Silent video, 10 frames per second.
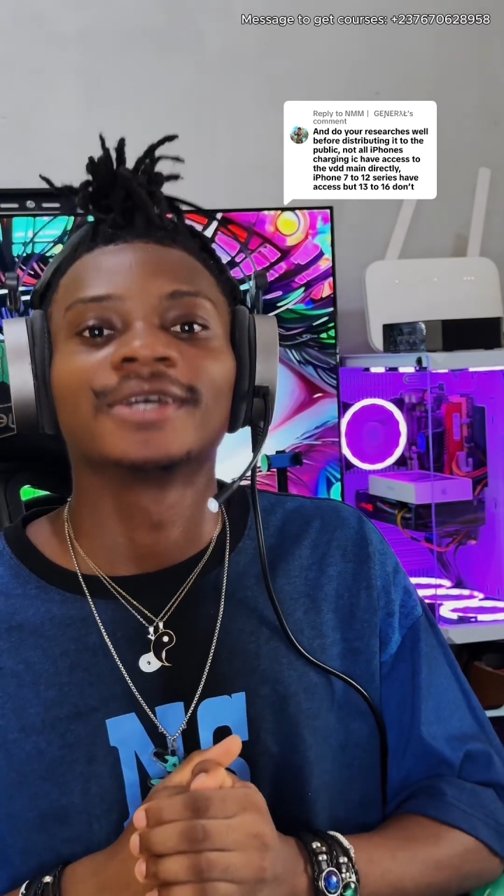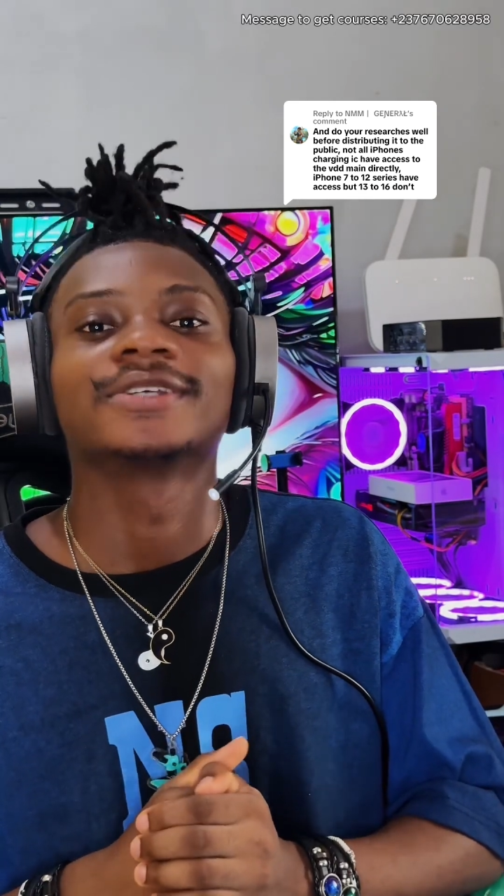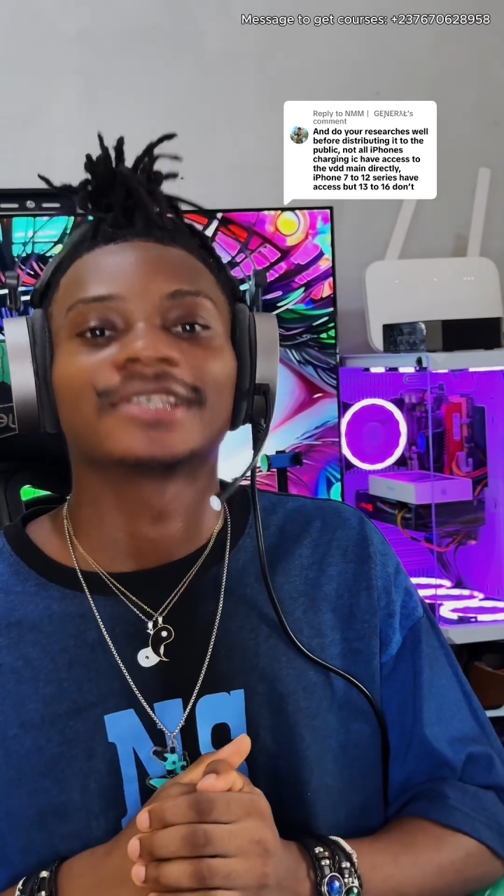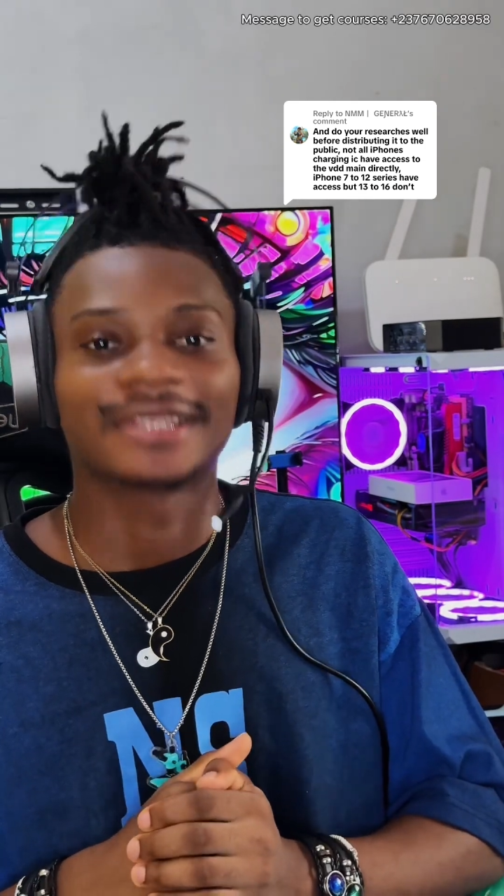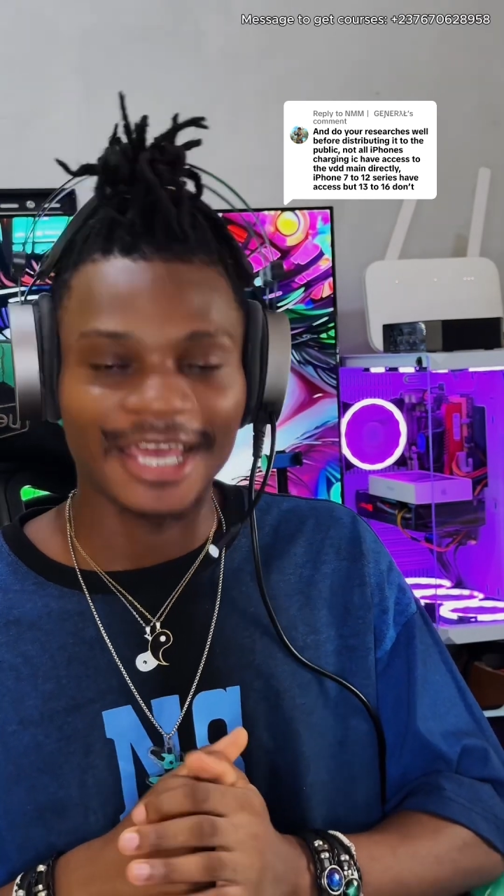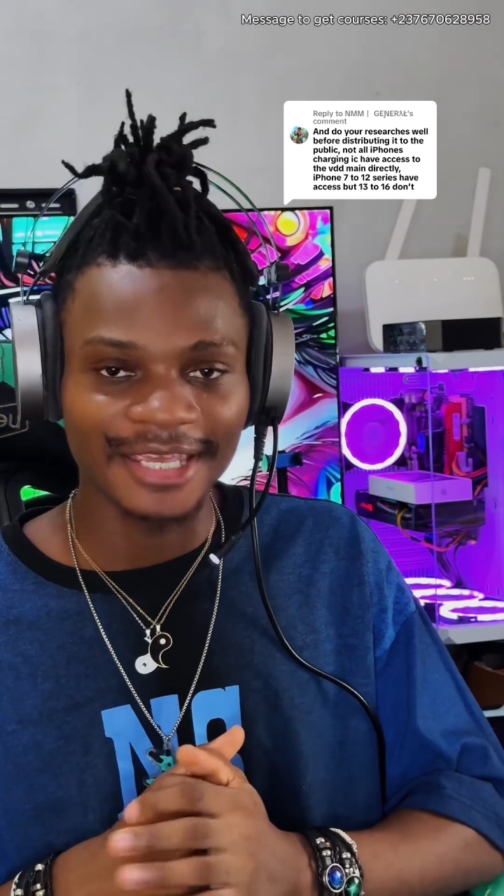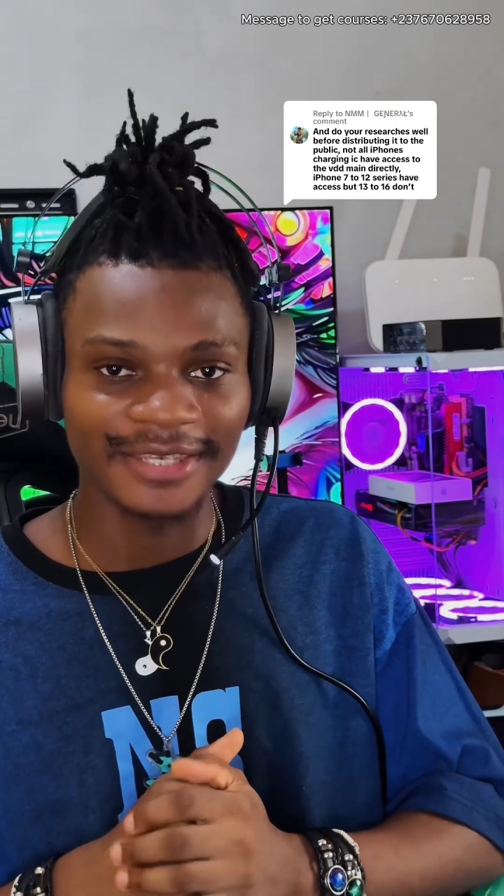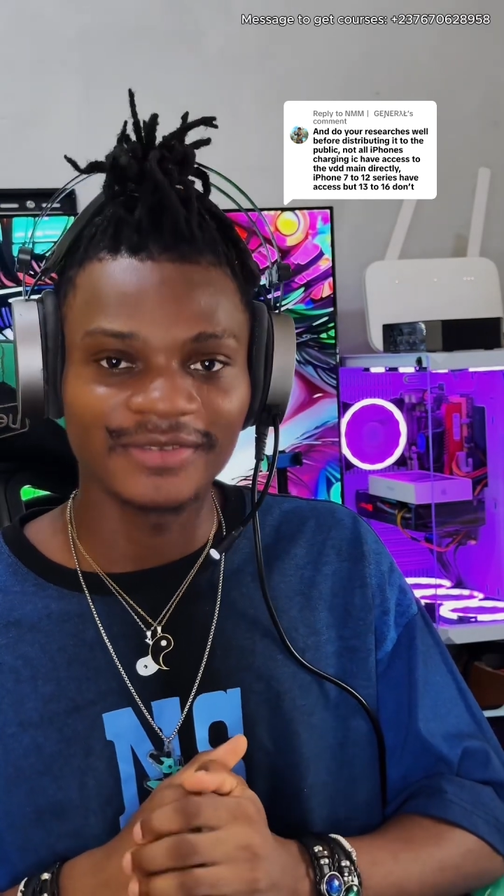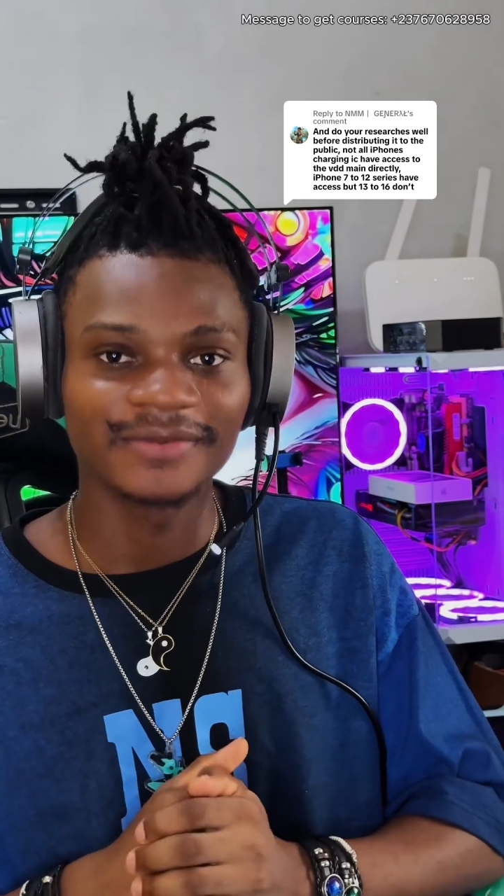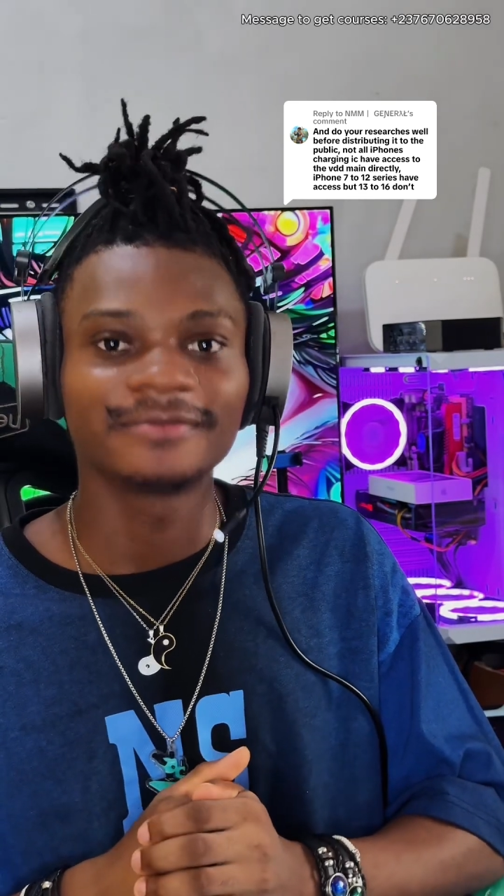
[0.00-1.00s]
So
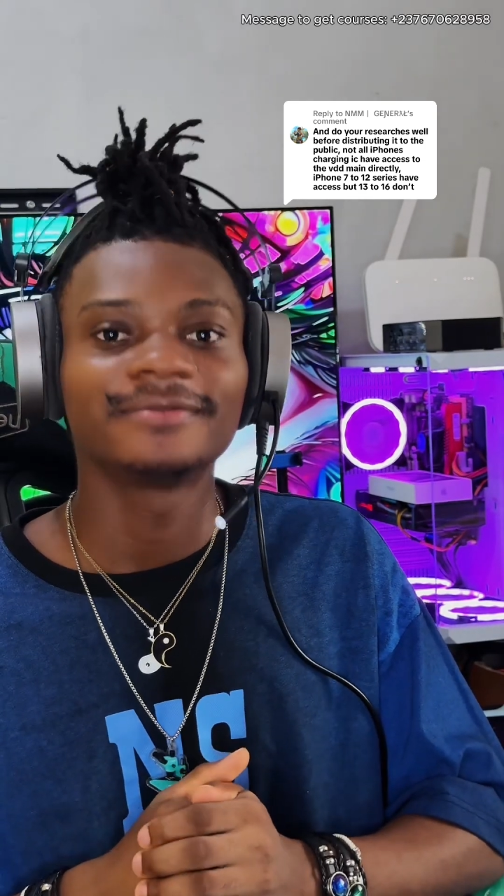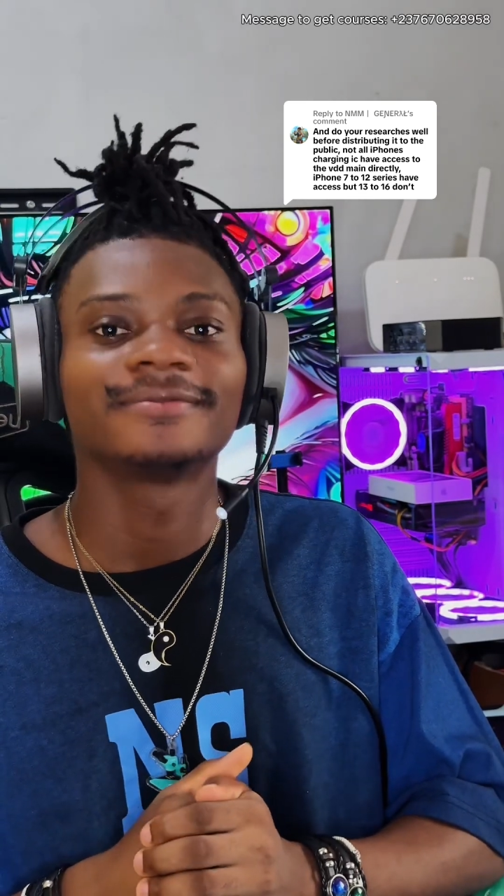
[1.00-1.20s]
thank you